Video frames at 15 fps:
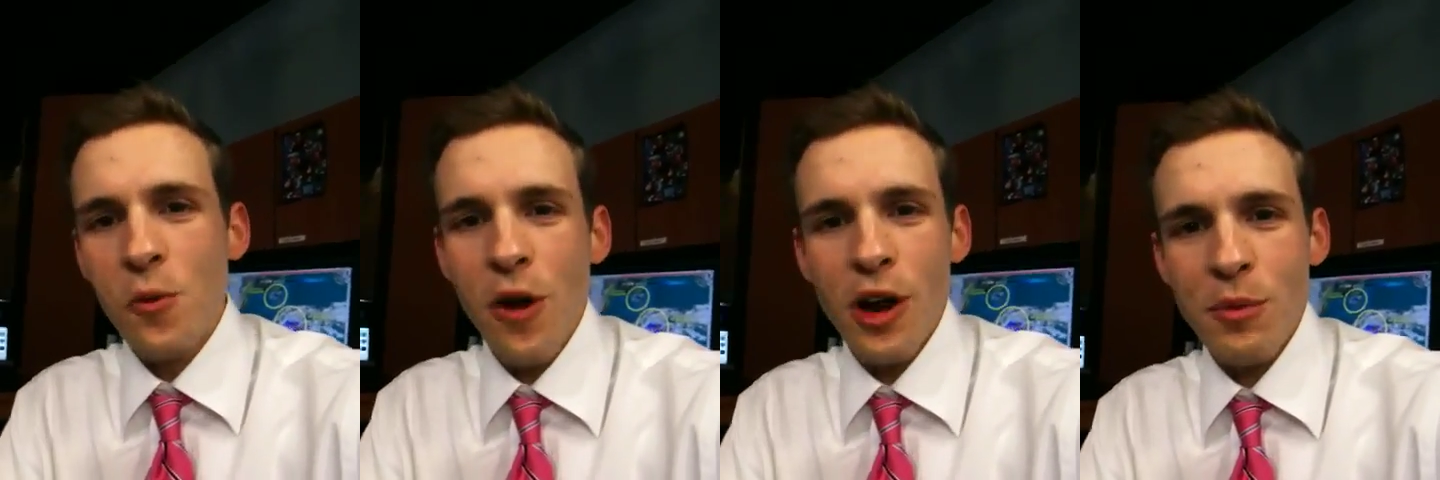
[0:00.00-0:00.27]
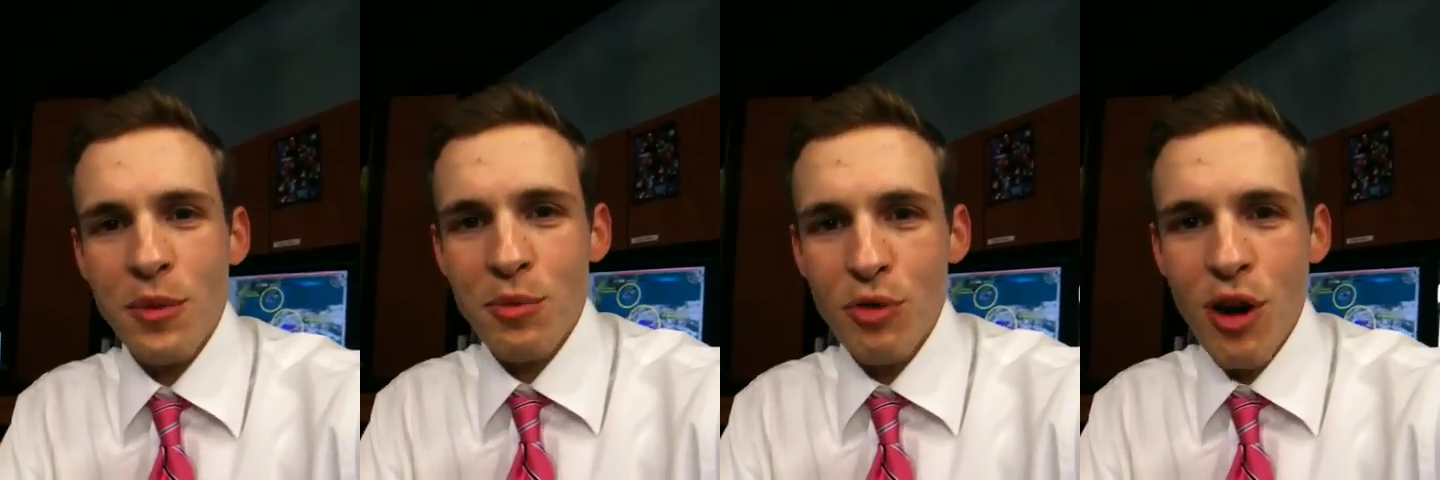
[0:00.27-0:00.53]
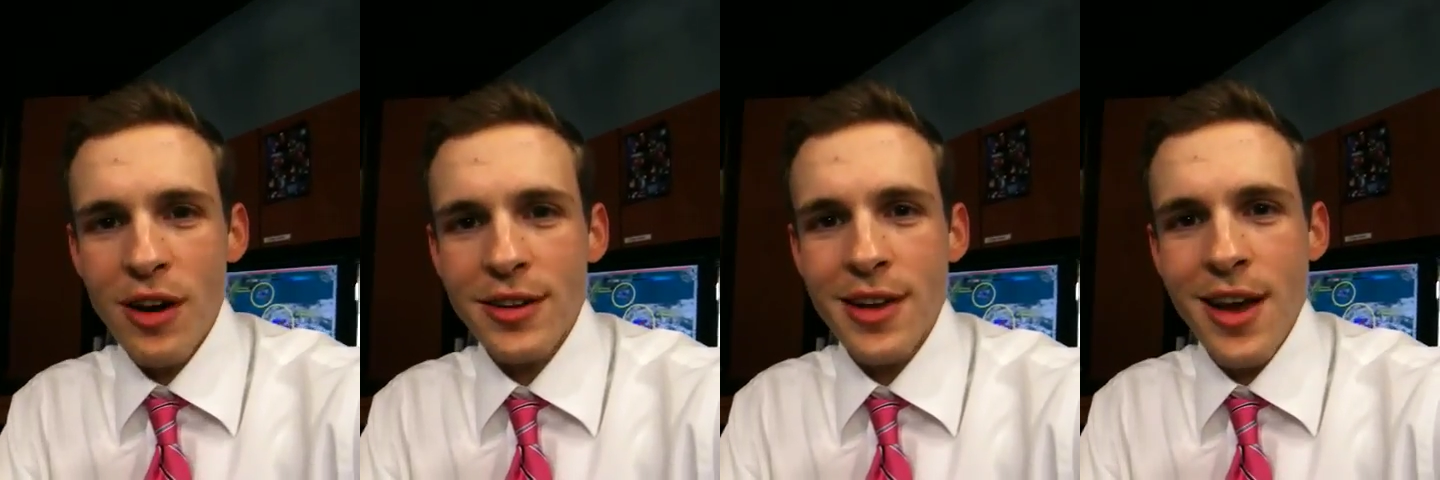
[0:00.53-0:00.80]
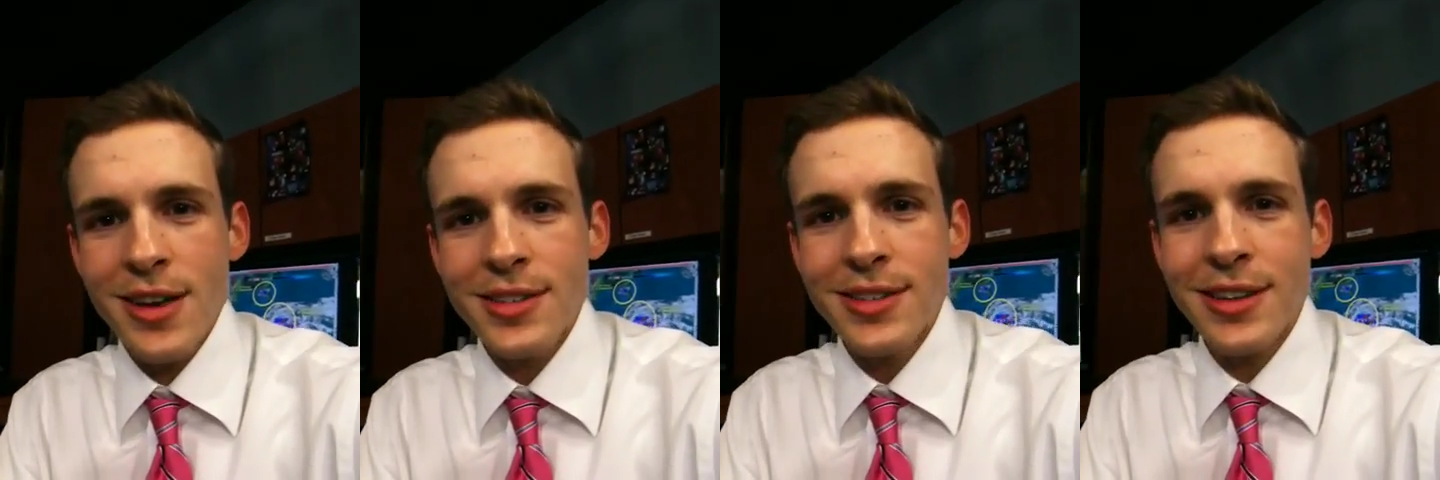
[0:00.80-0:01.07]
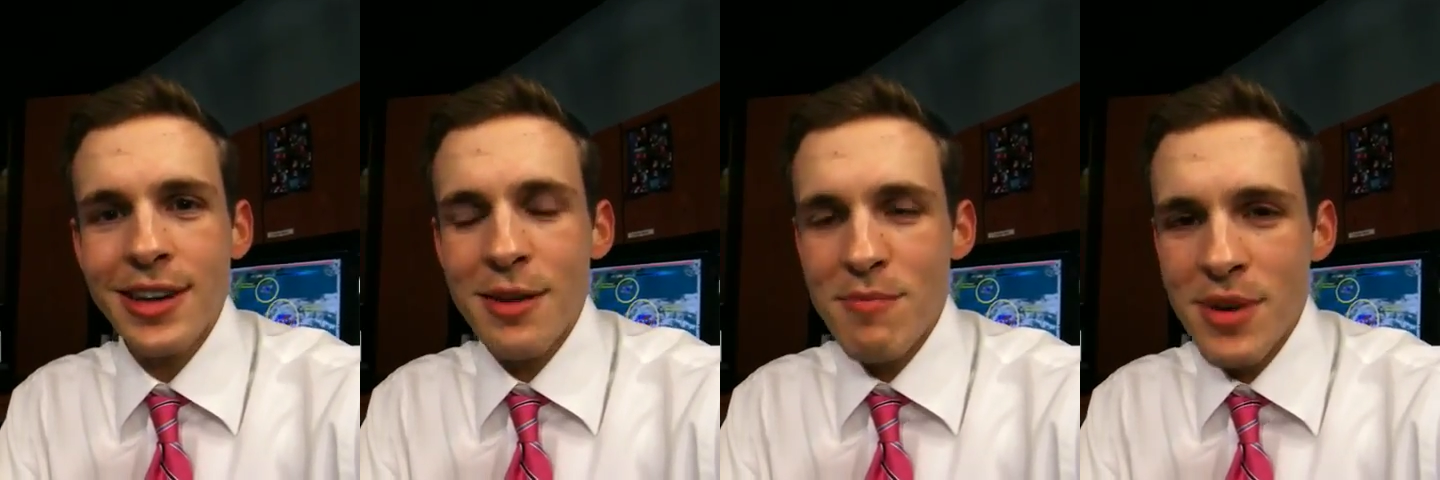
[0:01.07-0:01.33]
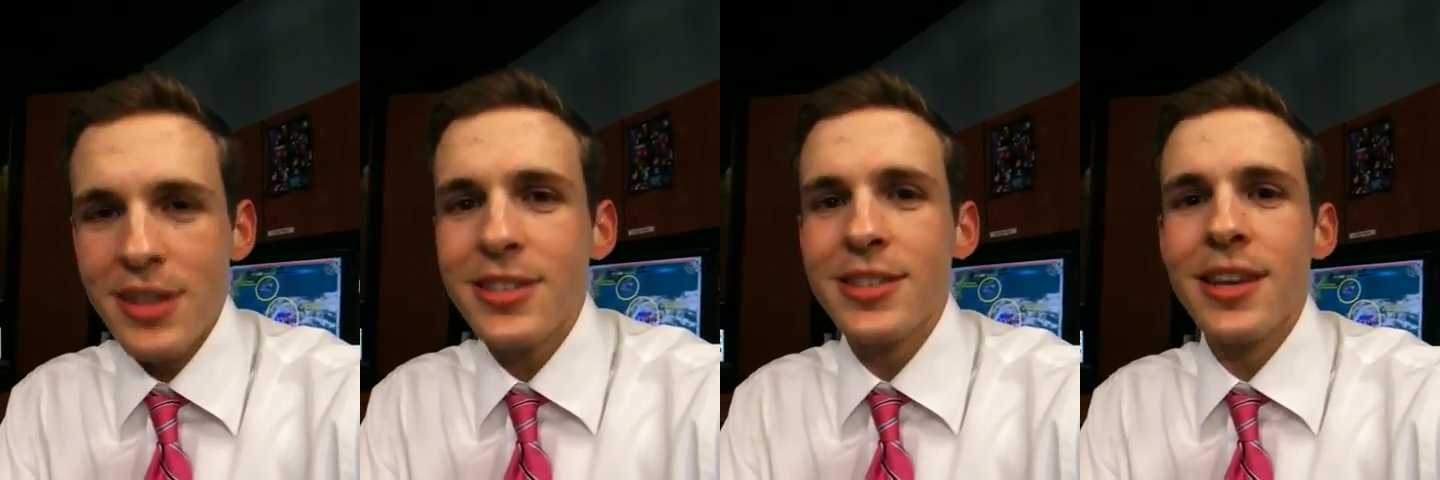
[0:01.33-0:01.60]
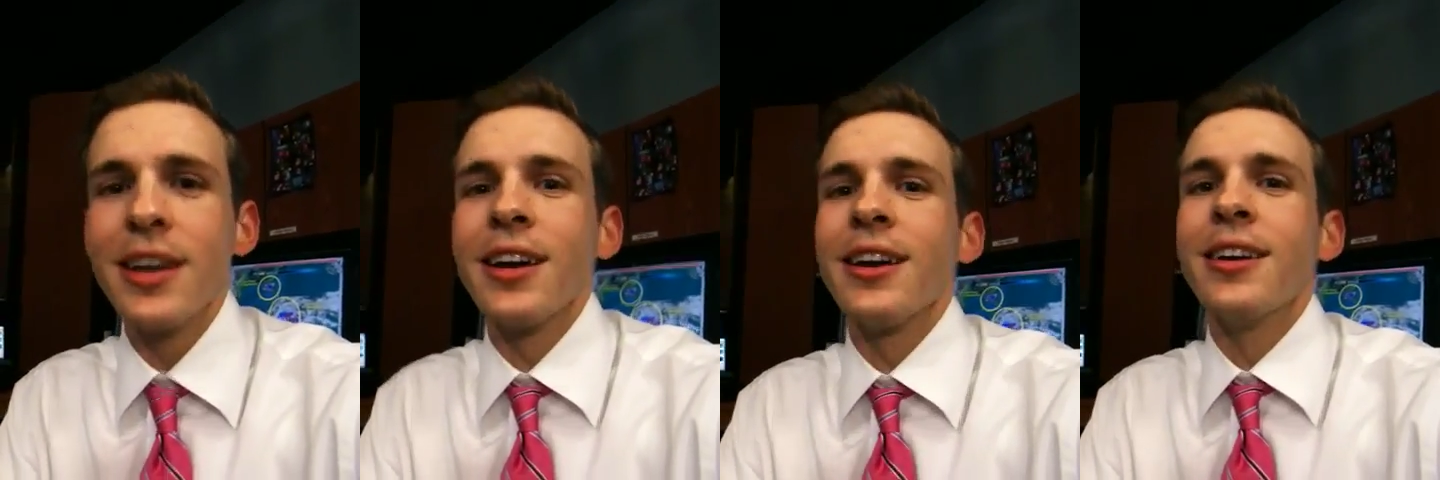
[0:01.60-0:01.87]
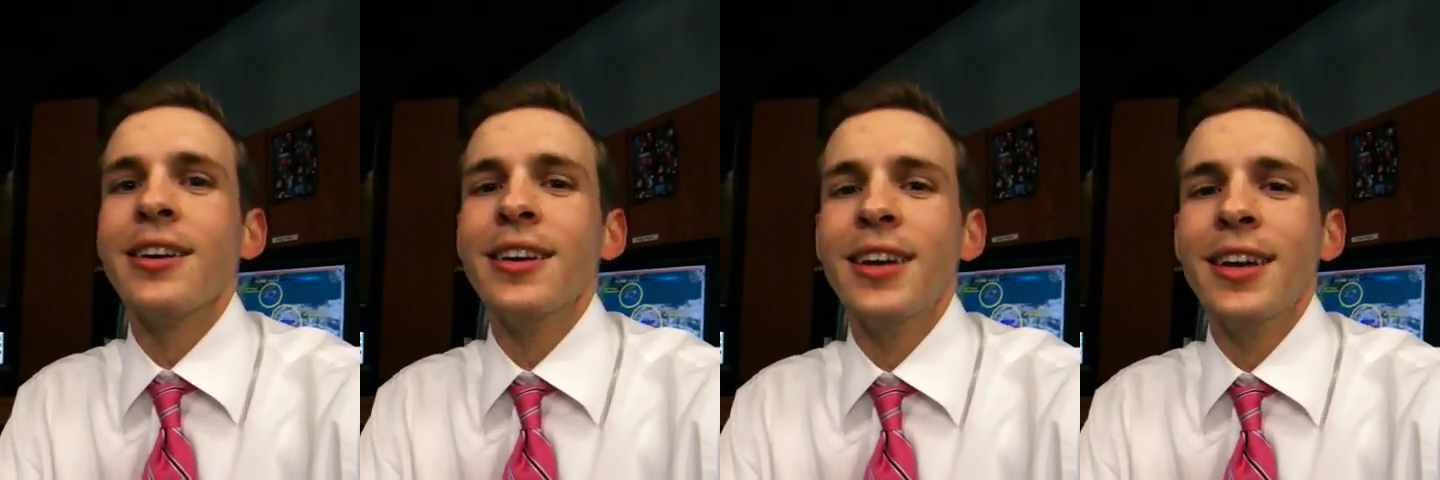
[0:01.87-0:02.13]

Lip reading: Waterman Broadcasting, and I must say,